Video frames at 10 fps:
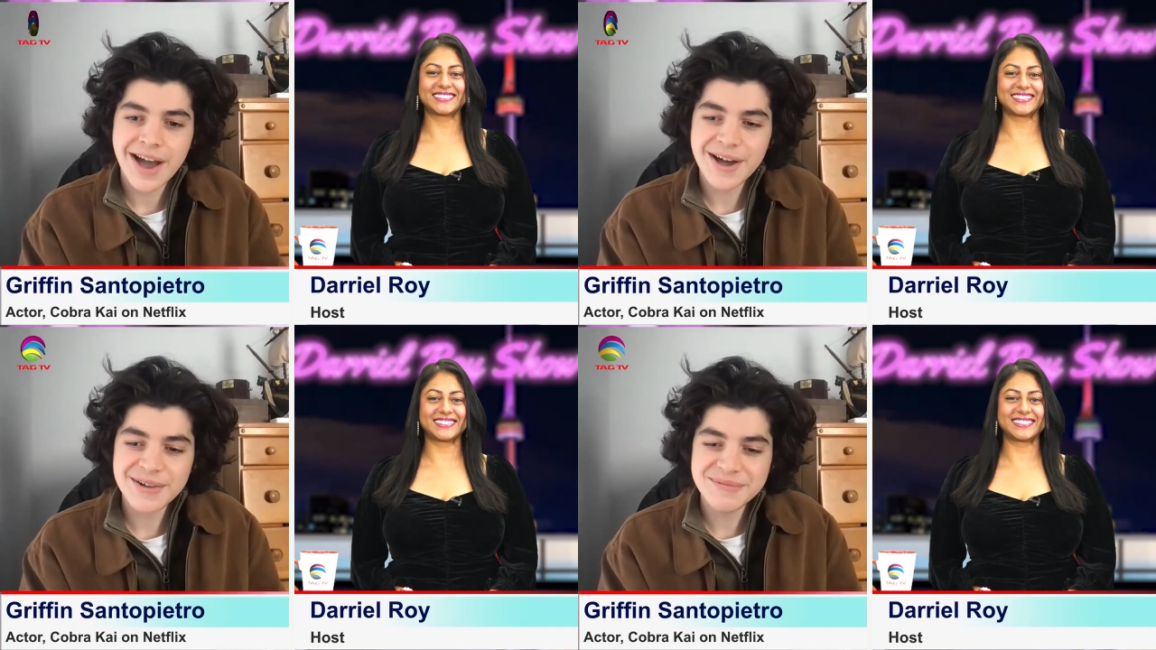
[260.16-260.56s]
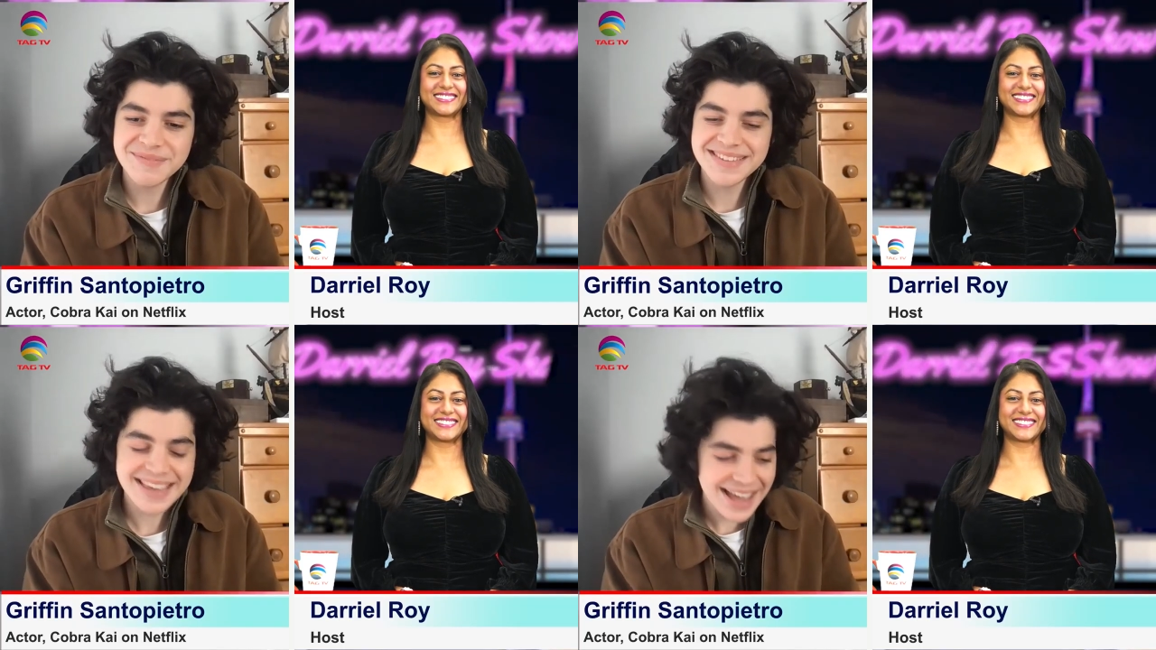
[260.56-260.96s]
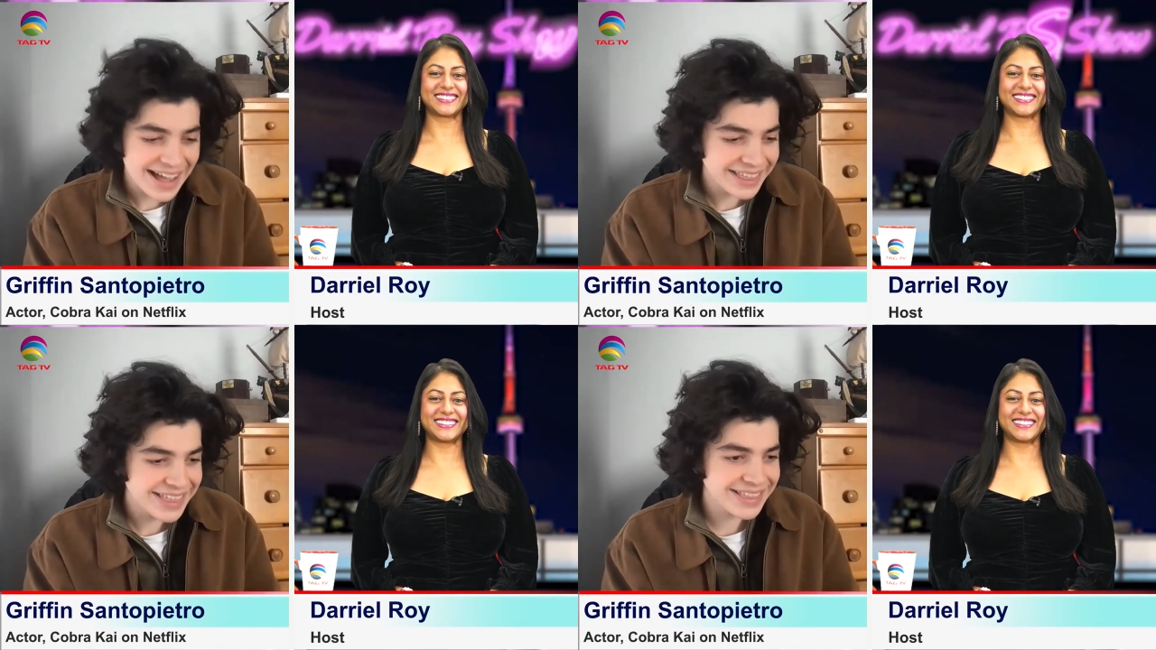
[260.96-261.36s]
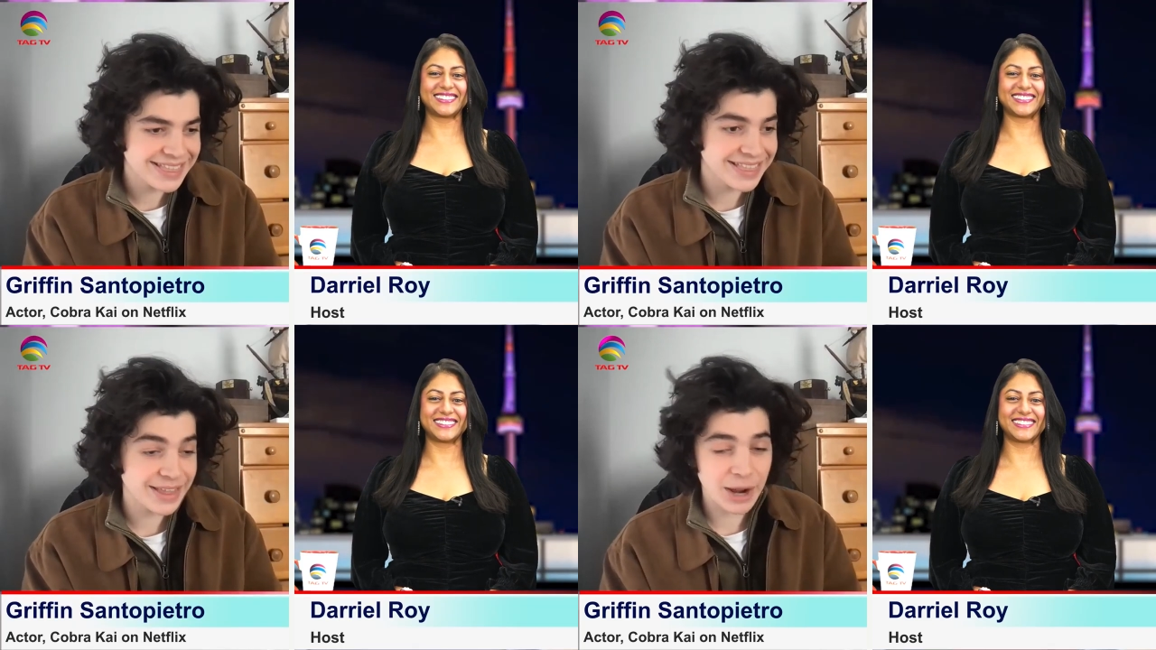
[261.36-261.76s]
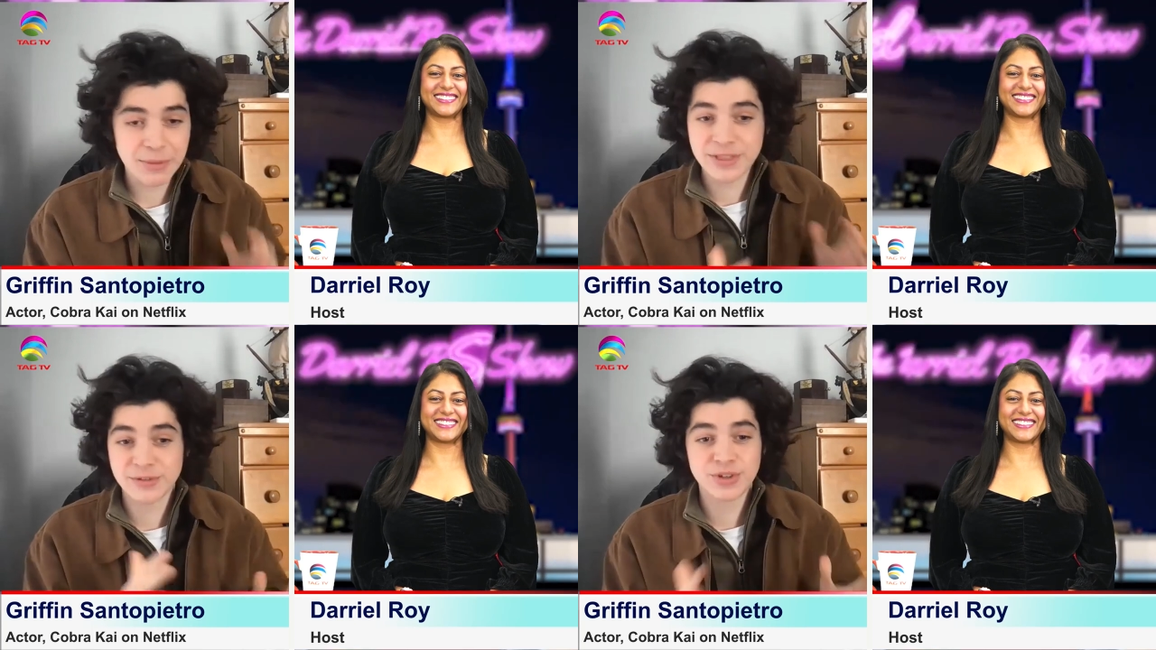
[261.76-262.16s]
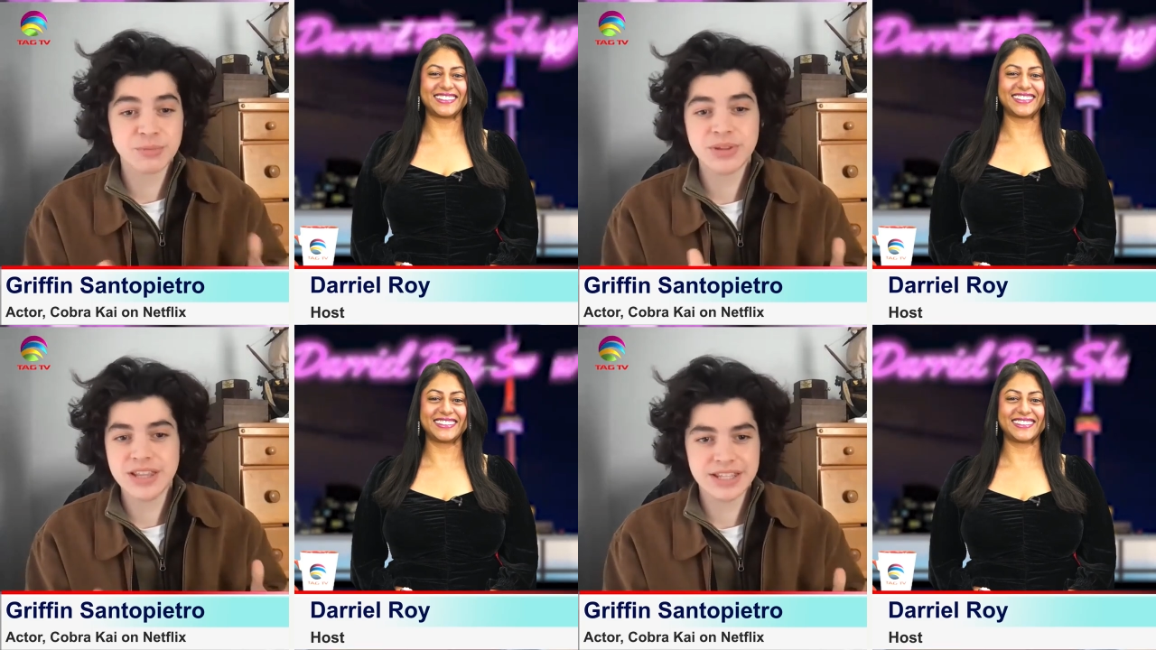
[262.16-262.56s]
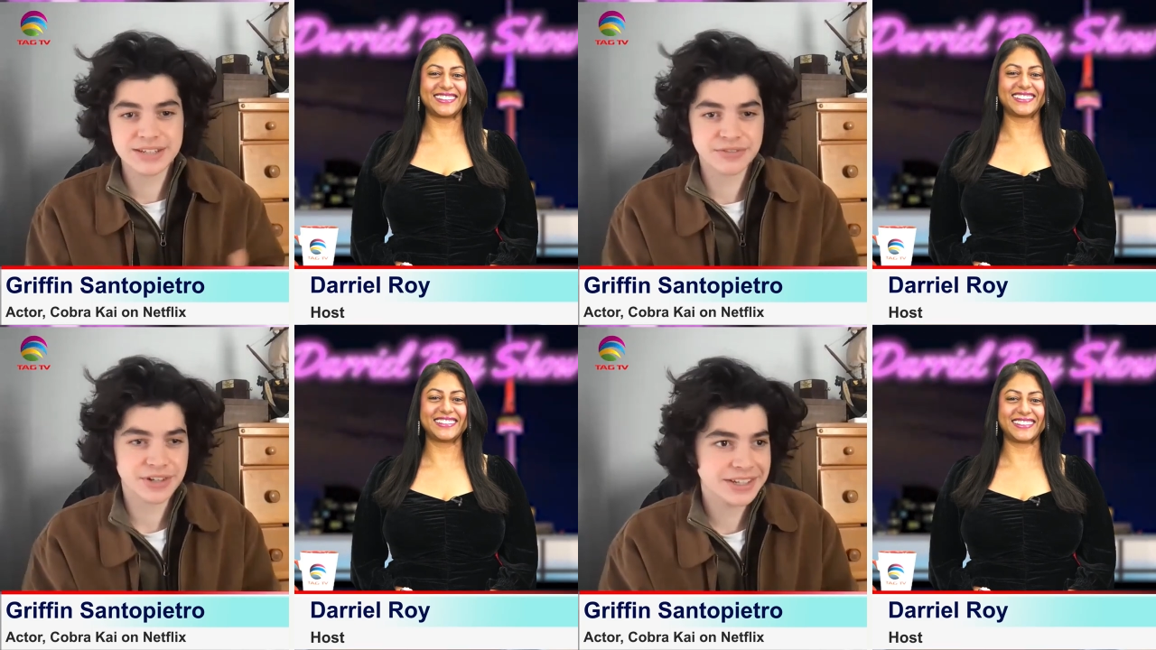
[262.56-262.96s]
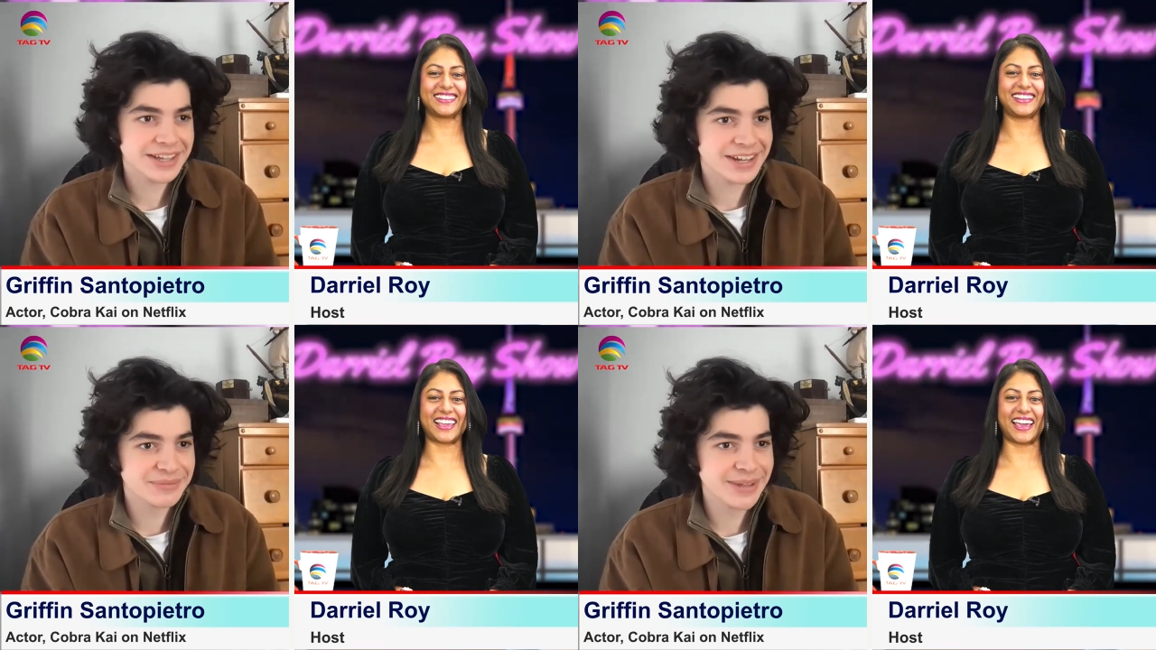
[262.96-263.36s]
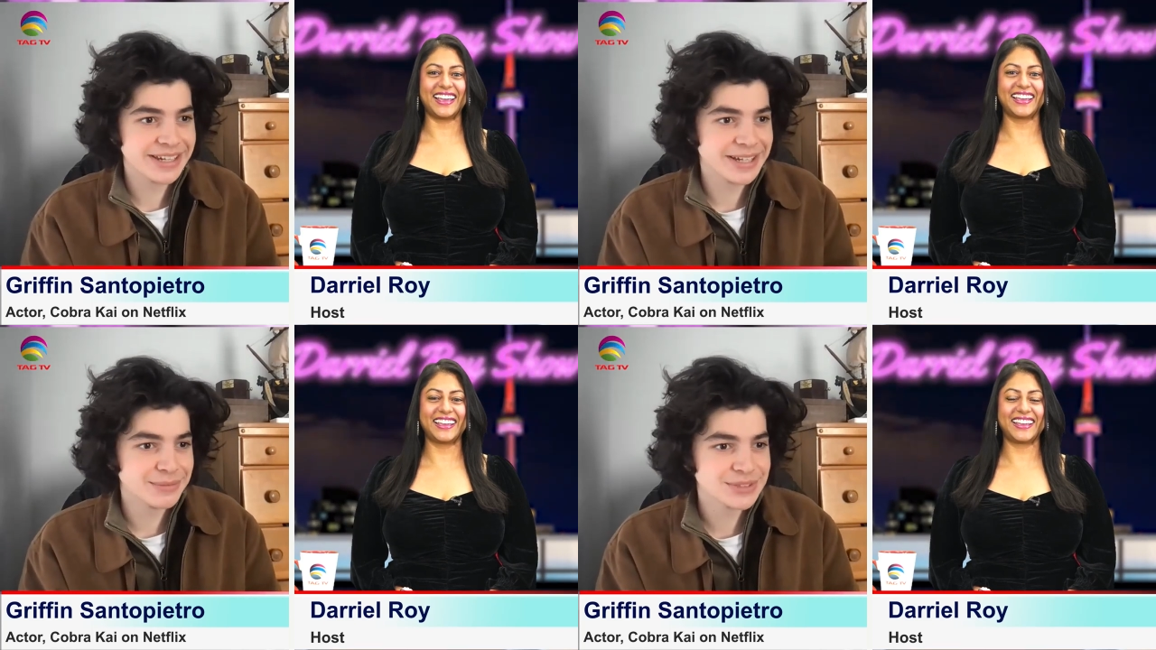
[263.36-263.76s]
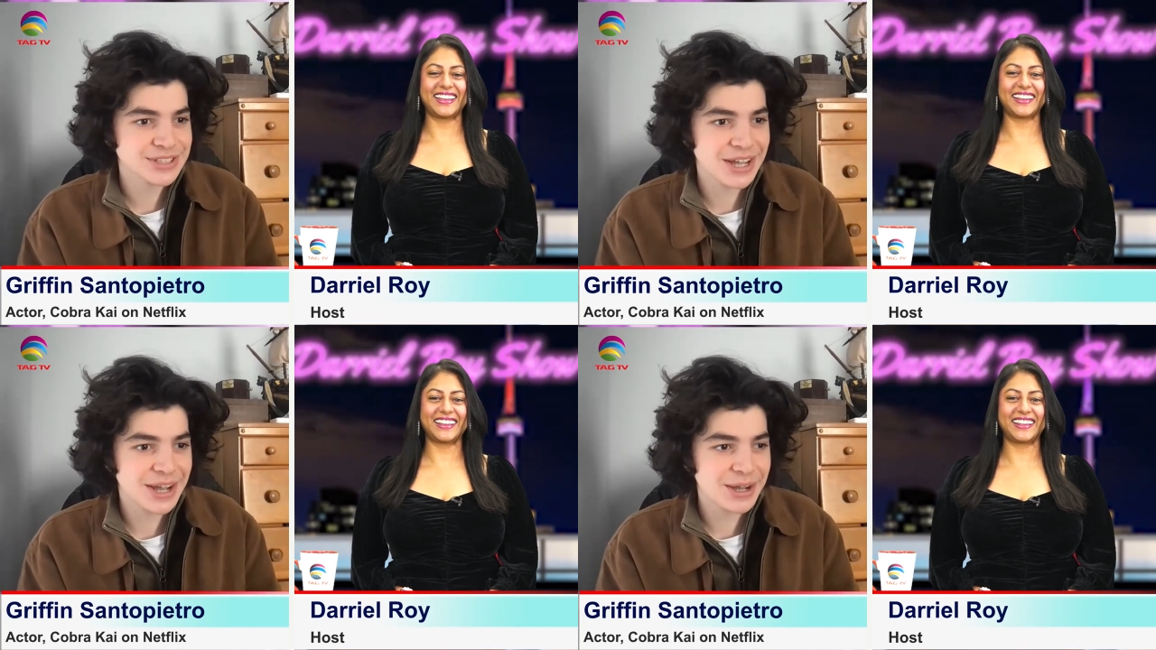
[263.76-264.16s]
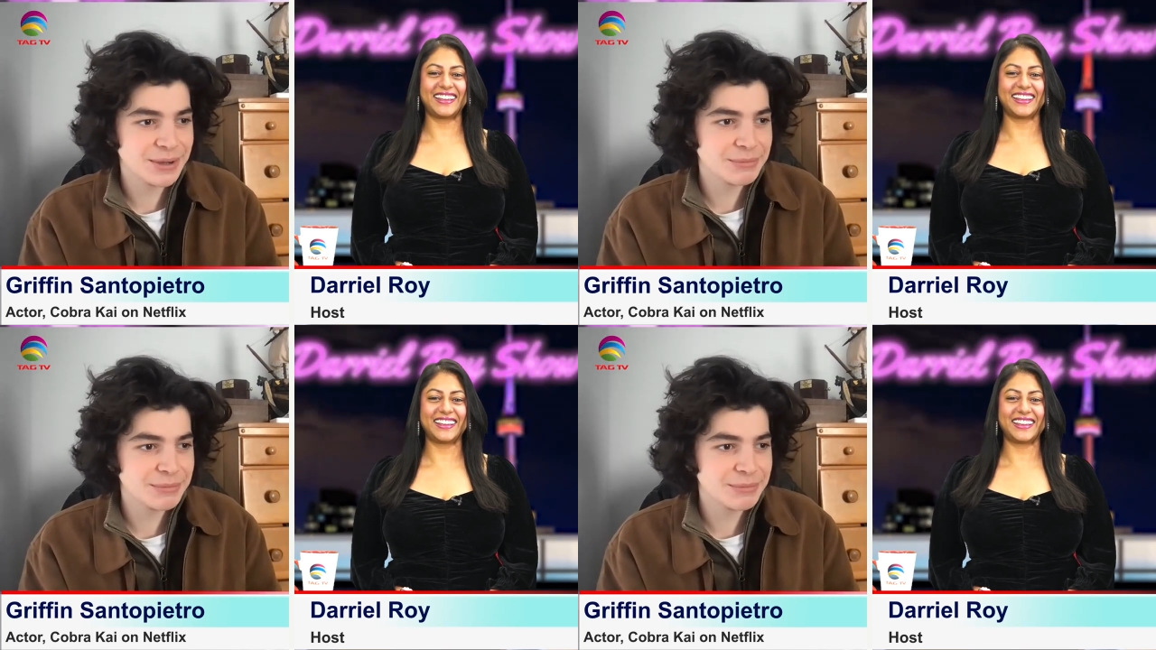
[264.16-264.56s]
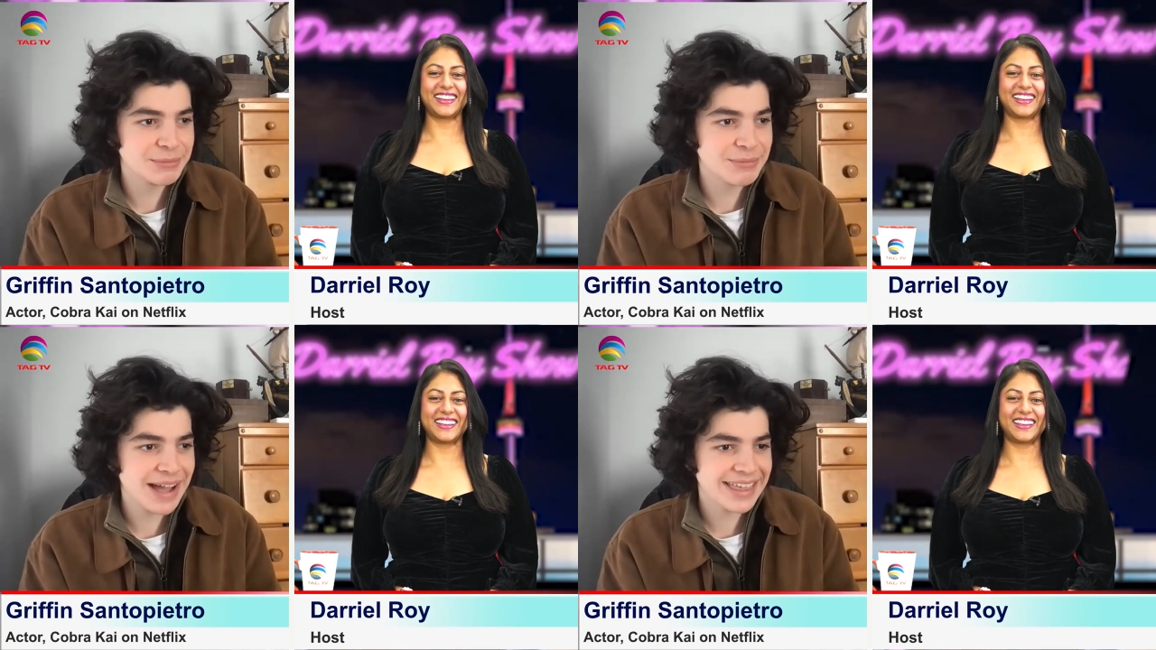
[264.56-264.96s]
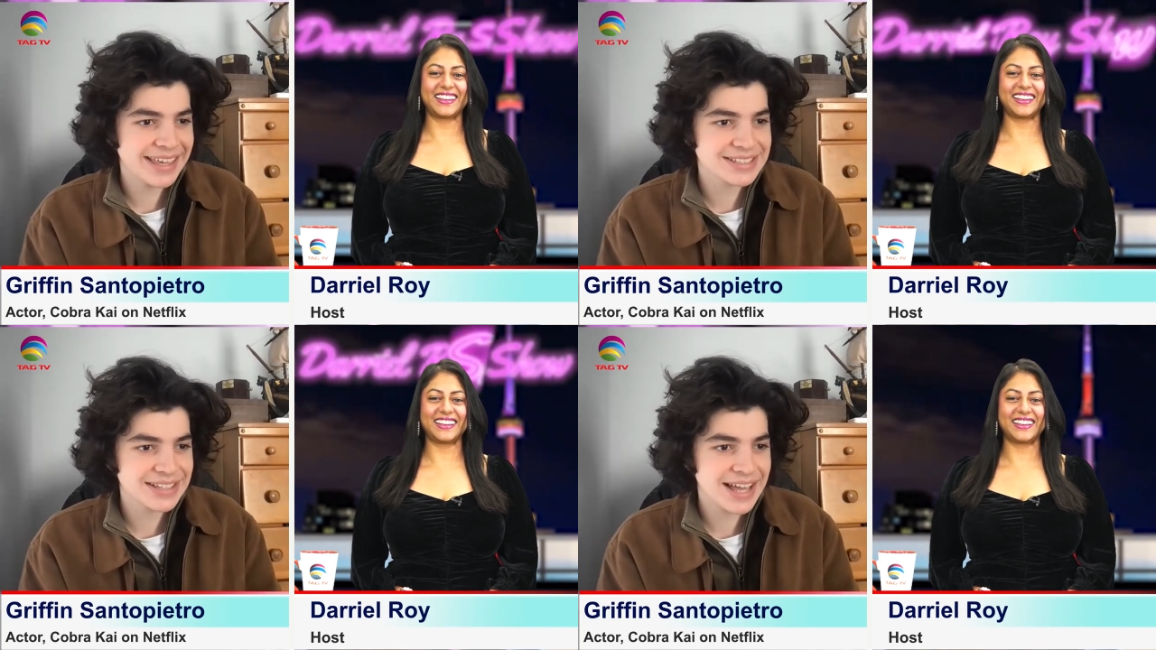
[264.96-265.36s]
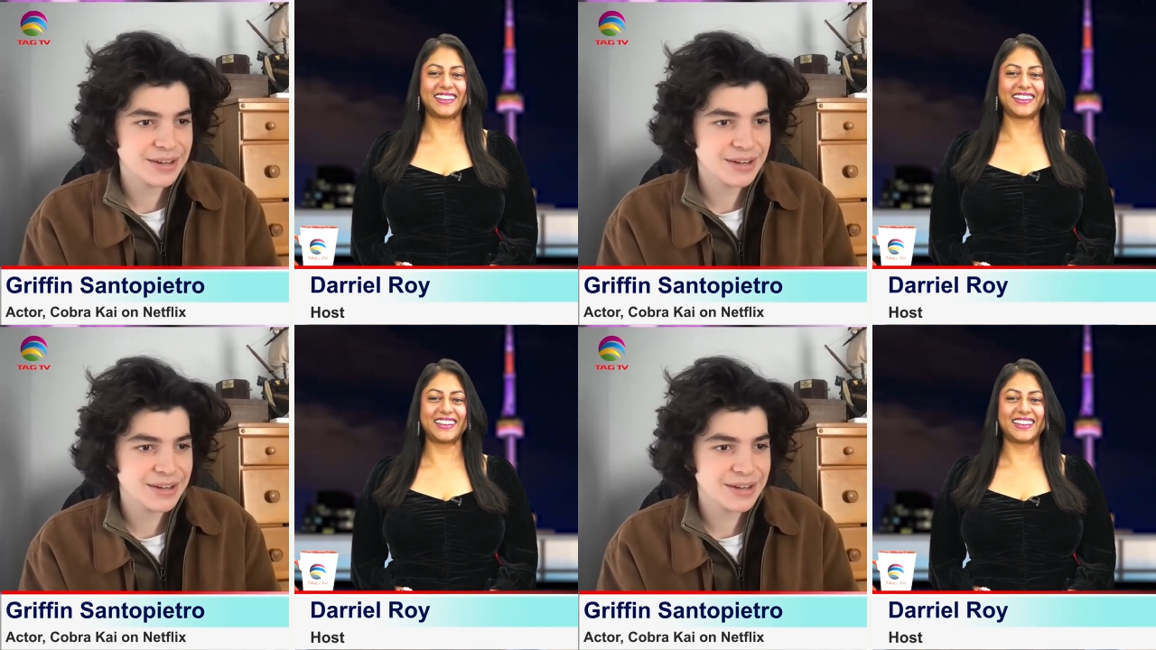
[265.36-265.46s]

Speaker 1: Um, yeah, I think I mean, they're completely different yeah. kind of mediums. Uh, I think